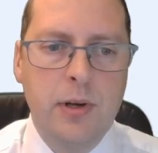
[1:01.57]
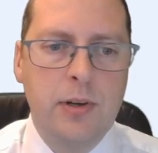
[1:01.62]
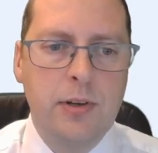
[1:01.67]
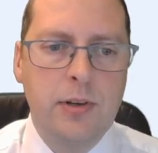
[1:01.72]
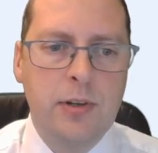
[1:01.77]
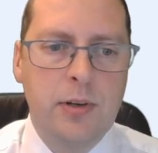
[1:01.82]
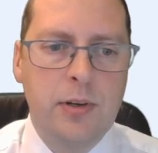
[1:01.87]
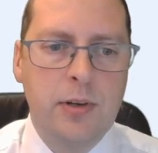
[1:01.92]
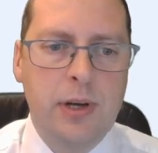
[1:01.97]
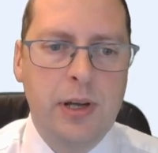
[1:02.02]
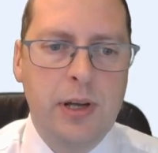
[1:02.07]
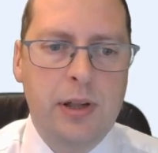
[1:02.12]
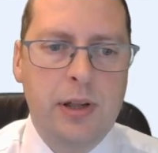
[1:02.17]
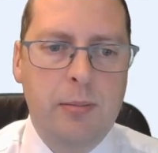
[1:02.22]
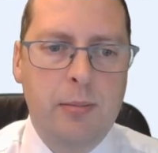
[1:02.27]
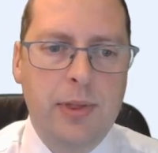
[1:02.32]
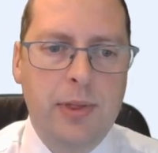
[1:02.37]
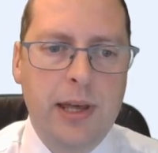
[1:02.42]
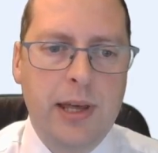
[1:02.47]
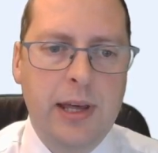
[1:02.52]
to be
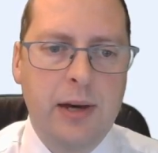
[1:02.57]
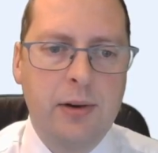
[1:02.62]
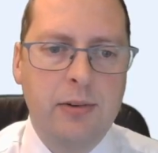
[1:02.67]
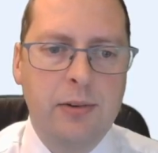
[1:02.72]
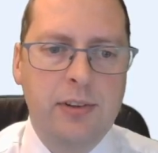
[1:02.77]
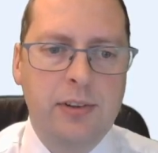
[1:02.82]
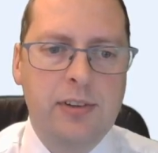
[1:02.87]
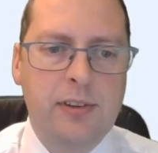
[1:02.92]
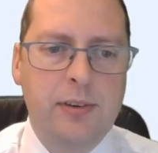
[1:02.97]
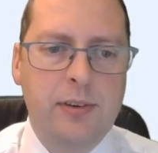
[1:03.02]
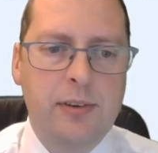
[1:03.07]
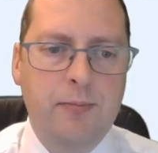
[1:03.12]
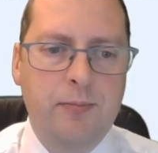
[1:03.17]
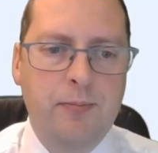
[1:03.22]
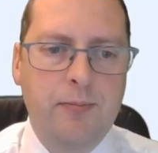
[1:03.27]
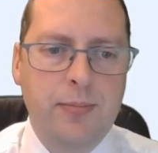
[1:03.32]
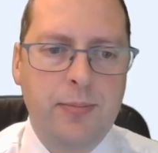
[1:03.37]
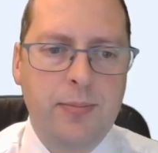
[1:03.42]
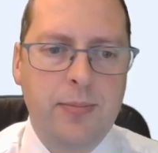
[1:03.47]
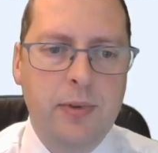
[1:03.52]
something else.
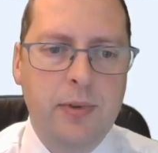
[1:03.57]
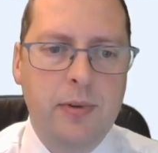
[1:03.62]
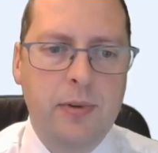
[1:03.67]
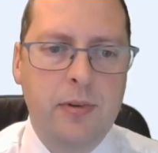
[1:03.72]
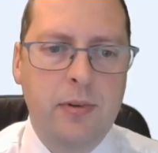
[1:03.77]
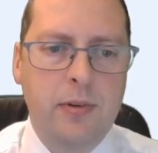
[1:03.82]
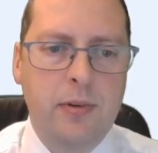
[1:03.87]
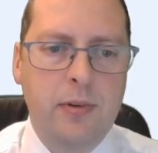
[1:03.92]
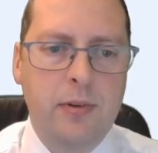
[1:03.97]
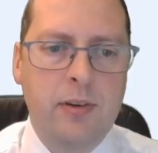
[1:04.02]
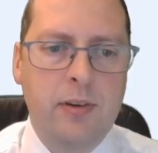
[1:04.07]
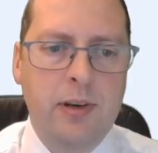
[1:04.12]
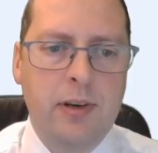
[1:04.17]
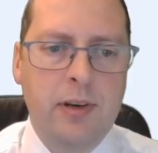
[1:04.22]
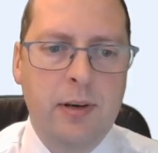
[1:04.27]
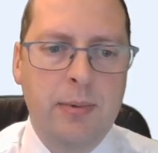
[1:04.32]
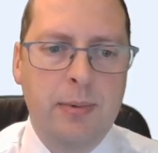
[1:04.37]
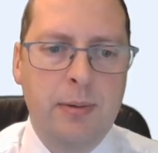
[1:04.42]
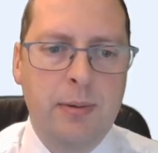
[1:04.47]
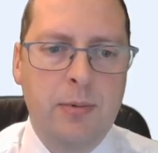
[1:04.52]
You might have a
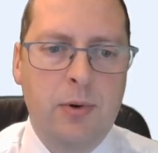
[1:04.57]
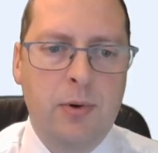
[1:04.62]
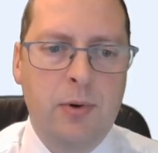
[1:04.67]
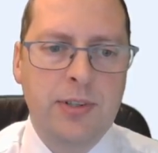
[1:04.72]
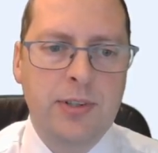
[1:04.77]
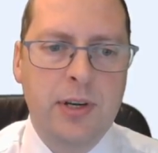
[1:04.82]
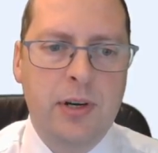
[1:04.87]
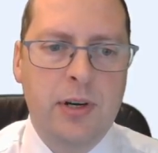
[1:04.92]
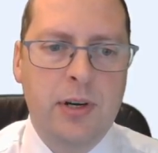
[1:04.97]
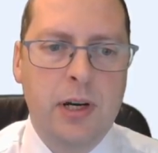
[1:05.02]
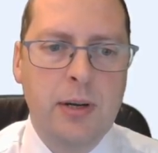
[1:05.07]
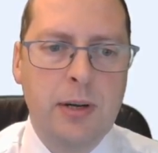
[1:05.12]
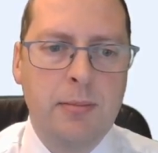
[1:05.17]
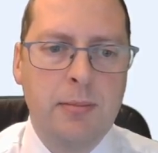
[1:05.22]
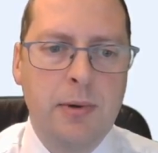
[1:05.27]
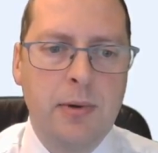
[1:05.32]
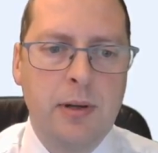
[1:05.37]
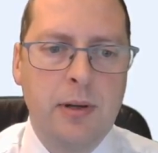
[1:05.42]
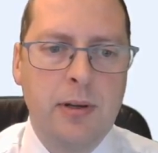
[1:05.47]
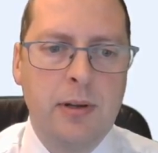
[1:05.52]
little bit more
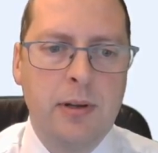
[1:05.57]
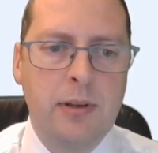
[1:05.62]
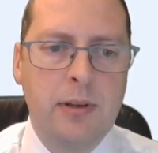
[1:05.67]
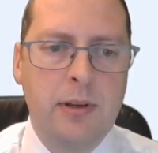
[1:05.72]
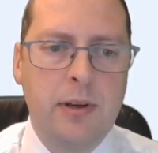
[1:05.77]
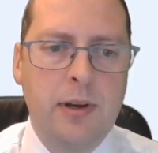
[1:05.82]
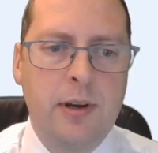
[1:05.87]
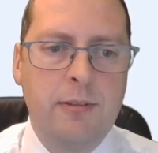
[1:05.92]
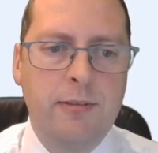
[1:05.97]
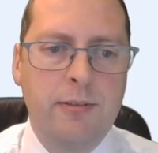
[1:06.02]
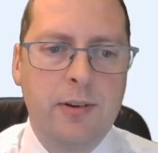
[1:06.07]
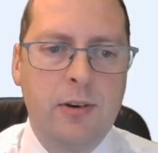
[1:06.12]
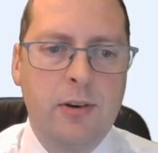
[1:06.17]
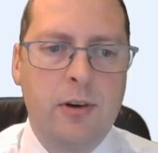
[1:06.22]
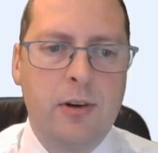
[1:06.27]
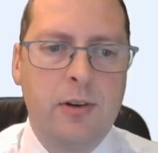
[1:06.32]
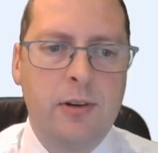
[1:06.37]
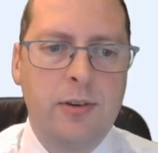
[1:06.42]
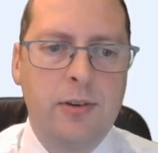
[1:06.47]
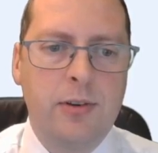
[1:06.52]
time than I've
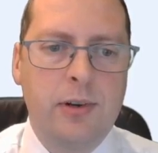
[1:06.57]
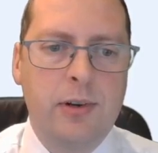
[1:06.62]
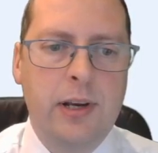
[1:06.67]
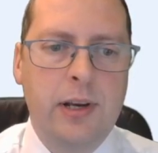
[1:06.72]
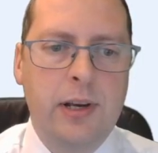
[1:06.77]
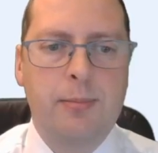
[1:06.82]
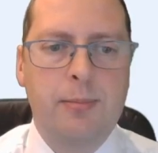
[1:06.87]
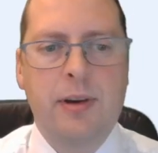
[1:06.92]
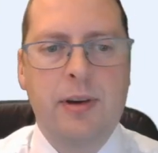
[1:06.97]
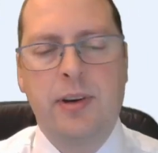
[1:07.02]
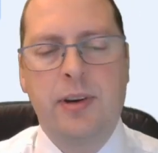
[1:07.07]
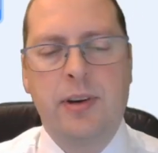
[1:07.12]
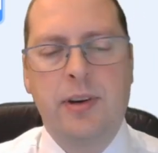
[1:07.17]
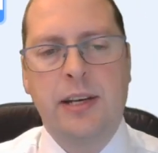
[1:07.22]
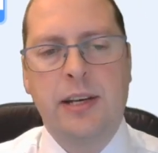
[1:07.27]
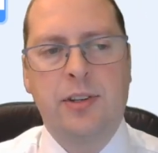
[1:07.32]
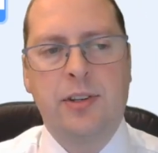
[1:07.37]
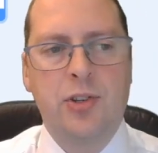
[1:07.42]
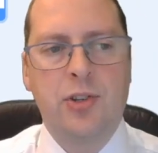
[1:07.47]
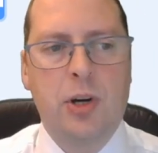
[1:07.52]
got and do a little bit of a
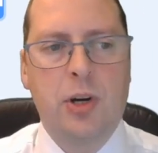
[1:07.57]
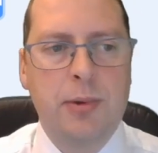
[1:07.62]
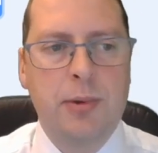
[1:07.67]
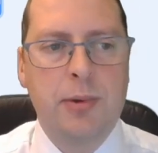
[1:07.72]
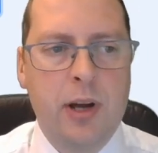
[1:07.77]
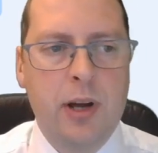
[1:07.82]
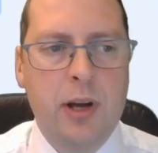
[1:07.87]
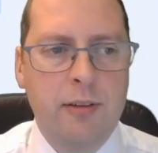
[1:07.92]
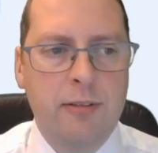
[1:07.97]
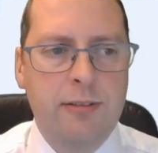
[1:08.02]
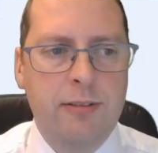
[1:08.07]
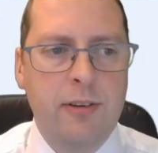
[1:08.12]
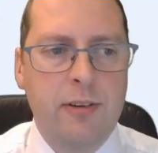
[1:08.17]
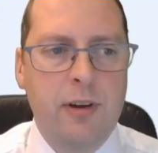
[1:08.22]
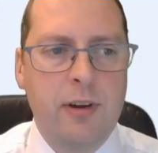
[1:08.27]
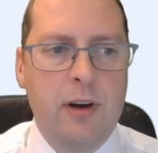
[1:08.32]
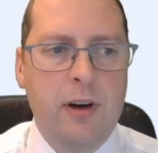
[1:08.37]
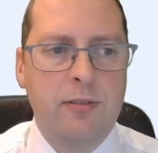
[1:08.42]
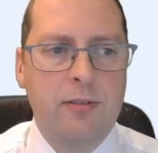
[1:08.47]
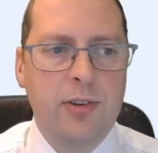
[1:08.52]
neater job than I've
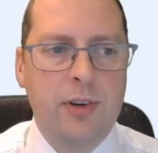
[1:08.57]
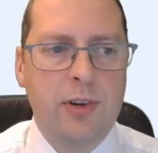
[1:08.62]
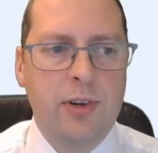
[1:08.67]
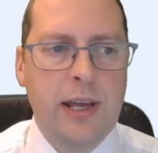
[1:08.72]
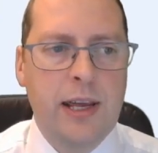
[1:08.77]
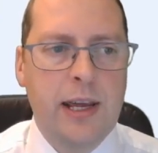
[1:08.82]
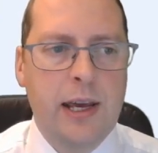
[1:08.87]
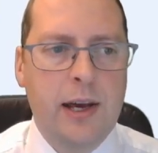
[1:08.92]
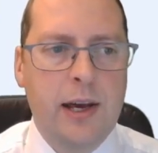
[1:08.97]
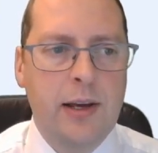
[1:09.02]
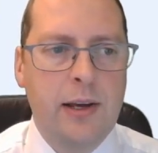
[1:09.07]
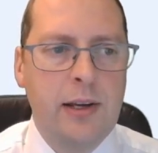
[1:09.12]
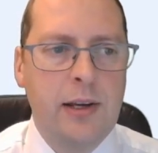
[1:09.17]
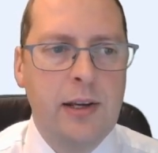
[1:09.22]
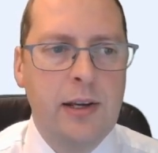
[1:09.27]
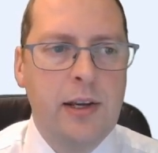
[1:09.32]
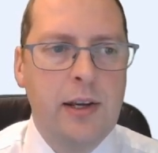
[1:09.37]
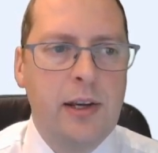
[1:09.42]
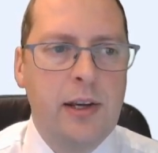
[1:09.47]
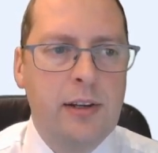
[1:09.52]
done here.
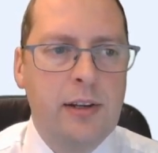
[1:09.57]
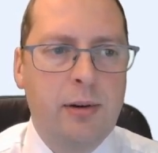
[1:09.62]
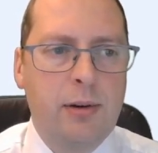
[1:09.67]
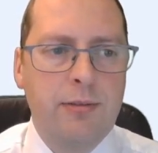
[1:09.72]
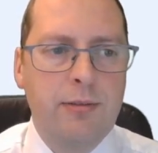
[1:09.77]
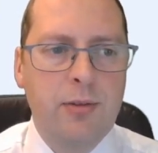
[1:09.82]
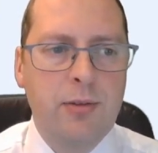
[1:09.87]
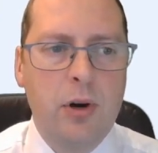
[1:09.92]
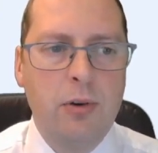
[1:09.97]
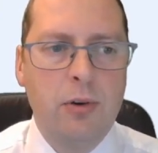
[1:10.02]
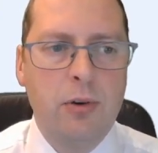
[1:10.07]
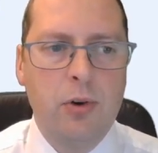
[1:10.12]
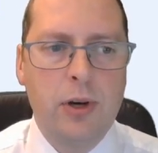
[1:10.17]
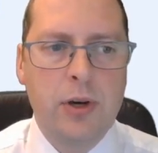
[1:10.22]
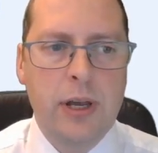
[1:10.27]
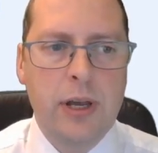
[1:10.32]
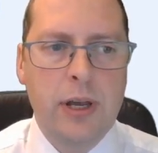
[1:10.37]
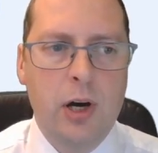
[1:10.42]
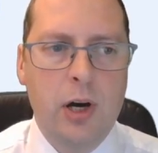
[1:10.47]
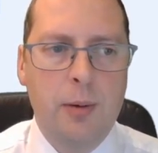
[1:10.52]
So I've got a
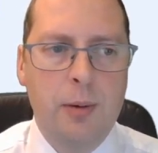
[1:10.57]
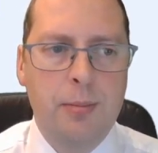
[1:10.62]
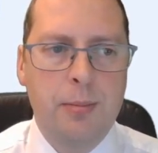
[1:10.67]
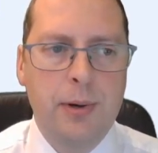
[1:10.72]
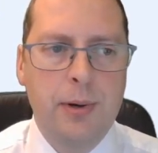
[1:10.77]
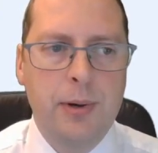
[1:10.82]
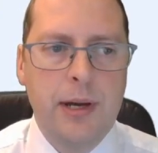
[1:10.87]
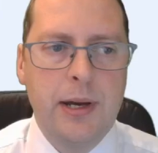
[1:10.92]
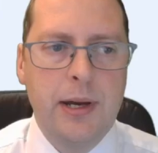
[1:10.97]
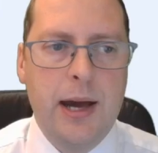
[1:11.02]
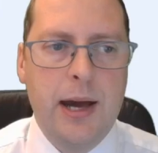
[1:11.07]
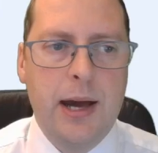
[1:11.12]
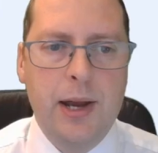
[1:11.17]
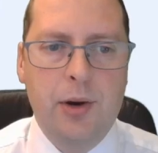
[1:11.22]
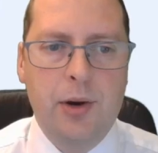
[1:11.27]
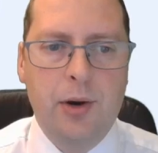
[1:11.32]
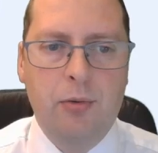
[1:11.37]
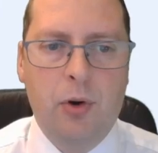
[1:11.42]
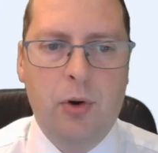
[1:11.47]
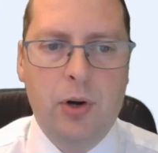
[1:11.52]
rocket up
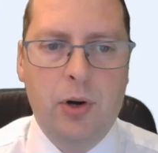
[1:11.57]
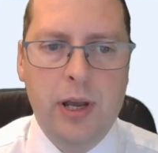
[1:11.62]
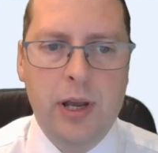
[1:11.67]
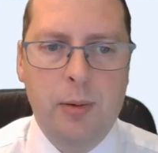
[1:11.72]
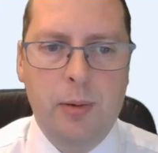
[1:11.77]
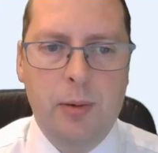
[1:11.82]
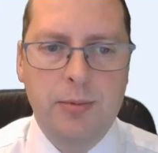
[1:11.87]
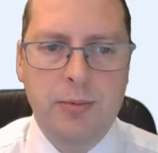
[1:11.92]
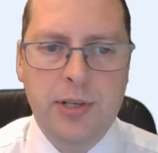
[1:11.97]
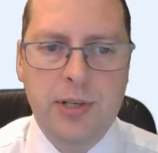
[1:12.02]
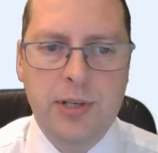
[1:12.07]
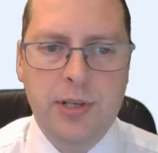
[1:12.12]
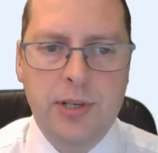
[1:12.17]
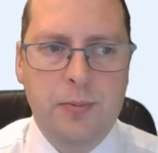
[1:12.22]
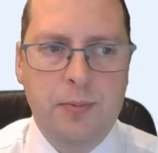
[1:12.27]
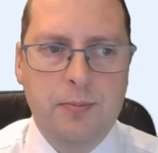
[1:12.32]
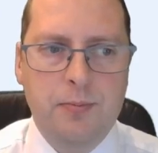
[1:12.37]
and a rocket up 2.